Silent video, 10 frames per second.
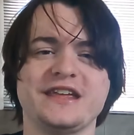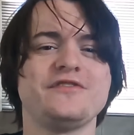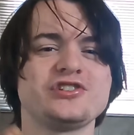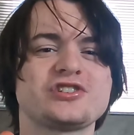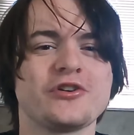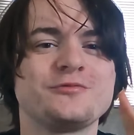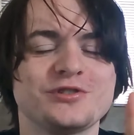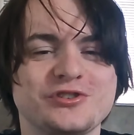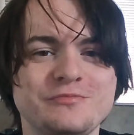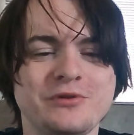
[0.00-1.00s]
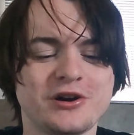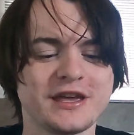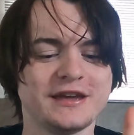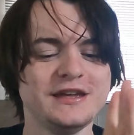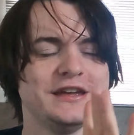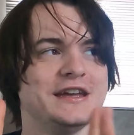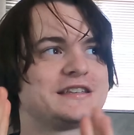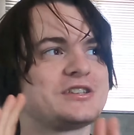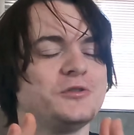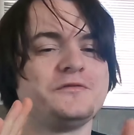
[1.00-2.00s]
Even just going to a supermarket
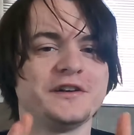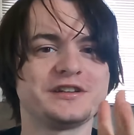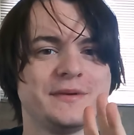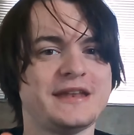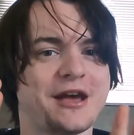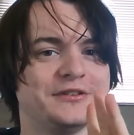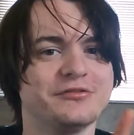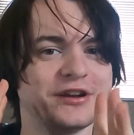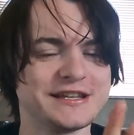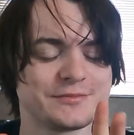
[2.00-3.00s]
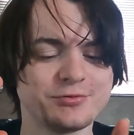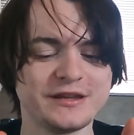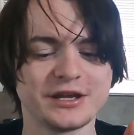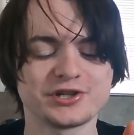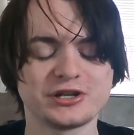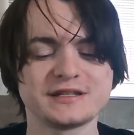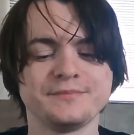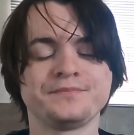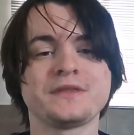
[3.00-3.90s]
is so fun to me and how different it is between countries.